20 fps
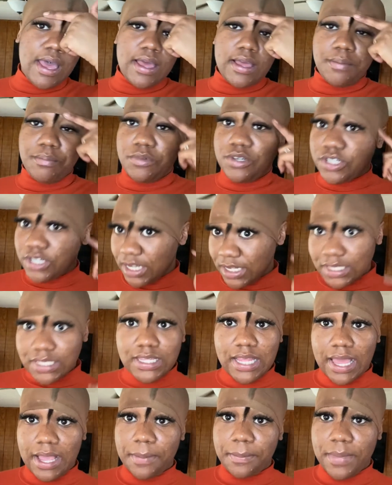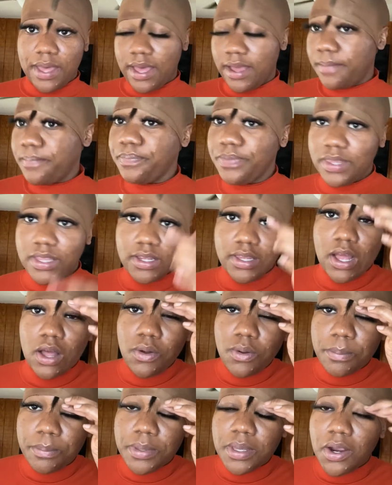Just like mine.
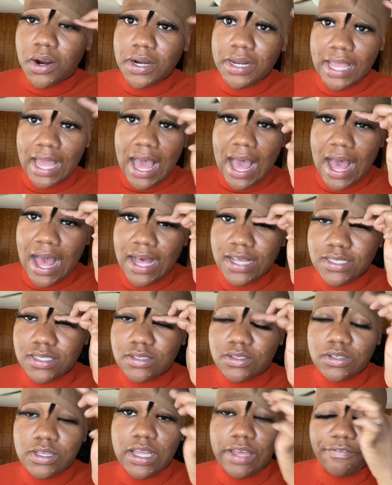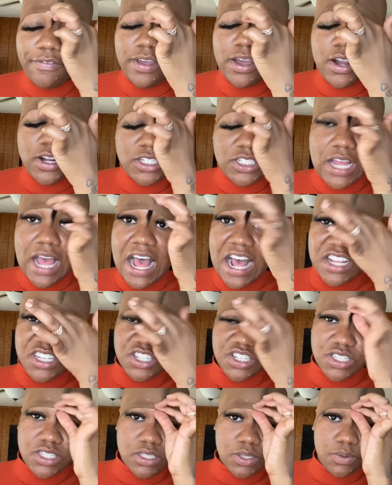Don't be hurting your eyes. If it hurts your eyes,
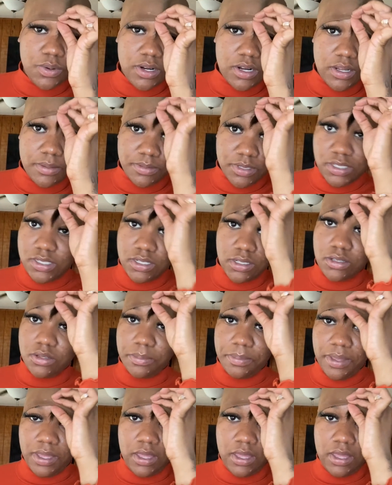just scoot it up just a little bit.